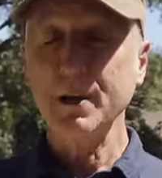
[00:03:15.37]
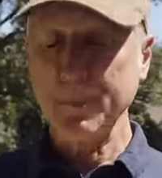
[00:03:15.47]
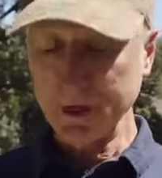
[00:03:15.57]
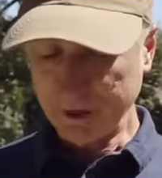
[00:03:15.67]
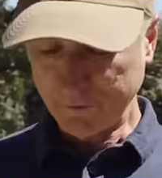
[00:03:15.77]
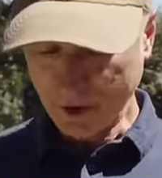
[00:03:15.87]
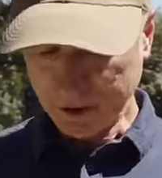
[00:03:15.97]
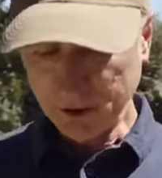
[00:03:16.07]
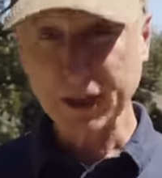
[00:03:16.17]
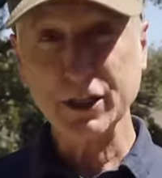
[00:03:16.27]
But on the front,
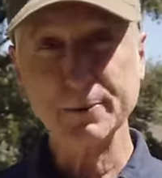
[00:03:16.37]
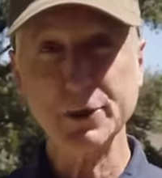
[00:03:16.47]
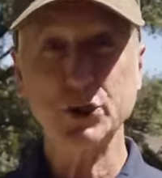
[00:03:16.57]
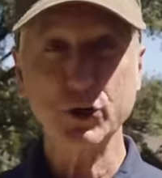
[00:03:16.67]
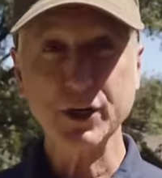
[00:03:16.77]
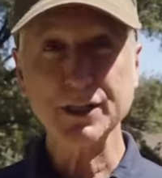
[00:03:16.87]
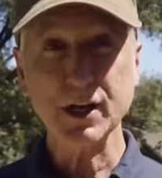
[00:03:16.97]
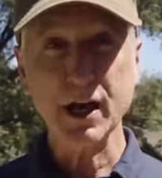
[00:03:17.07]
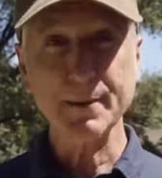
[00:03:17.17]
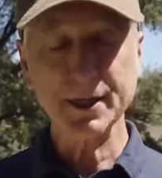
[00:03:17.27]
you look at the maturity
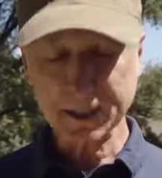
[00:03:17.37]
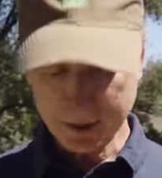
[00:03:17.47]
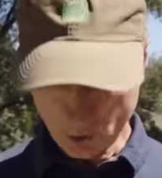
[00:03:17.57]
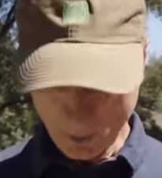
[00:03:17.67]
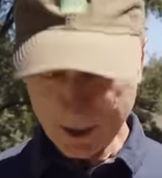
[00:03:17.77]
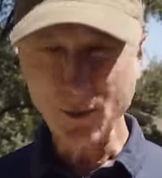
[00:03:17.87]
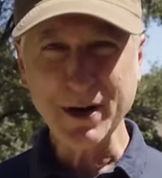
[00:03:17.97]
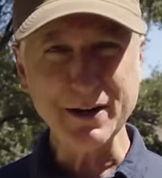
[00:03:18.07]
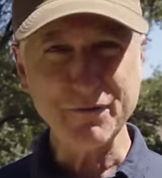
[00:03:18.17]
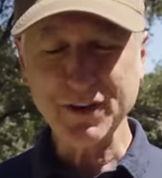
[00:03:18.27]
time and it's like
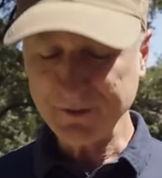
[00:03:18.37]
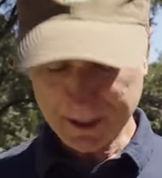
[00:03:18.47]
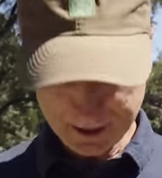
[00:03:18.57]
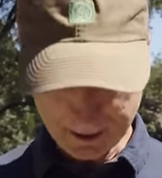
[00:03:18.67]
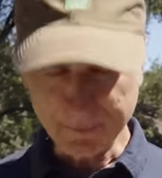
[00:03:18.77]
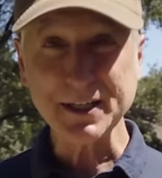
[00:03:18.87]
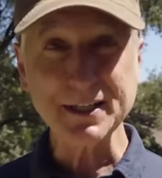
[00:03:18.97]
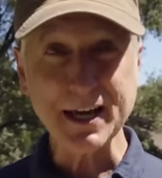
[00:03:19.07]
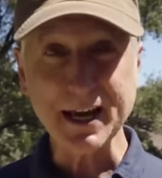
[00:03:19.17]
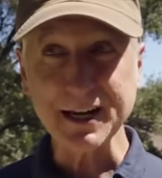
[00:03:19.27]
twenty-one to fifty something
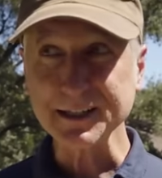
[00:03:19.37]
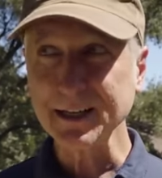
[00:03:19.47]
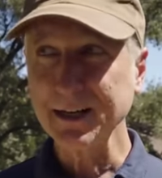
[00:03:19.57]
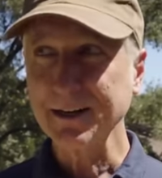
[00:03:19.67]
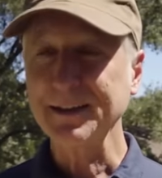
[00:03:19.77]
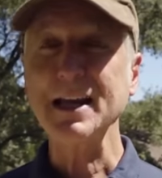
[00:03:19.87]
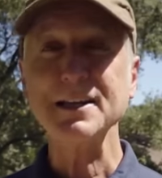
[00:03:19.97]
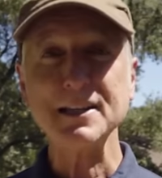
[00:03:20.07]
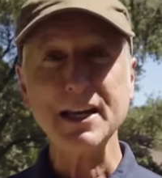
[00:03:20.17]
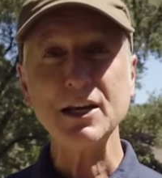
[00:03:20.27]
days. That
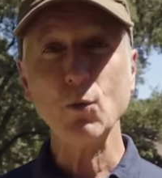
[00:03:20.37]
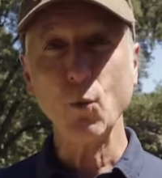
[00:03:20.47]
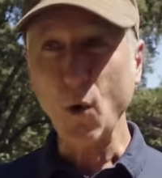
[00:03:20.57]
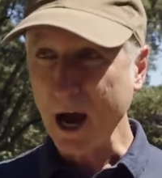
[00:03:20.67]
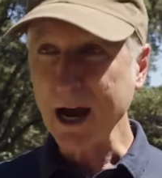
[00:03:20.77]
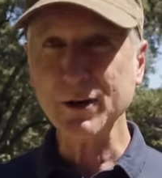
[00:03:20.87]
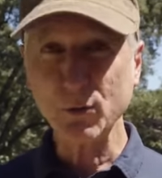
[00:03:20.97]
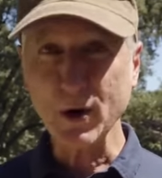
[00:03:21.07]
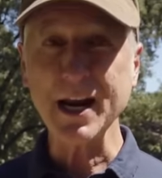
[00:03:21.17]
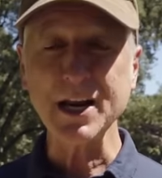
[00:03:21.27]
is a wide
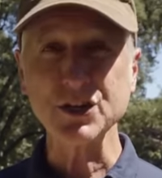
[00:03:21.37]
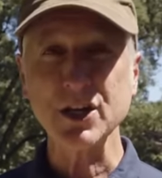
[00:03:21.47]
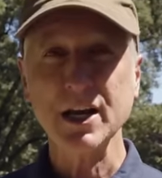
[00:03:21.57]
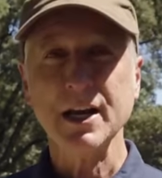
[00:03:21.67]
range.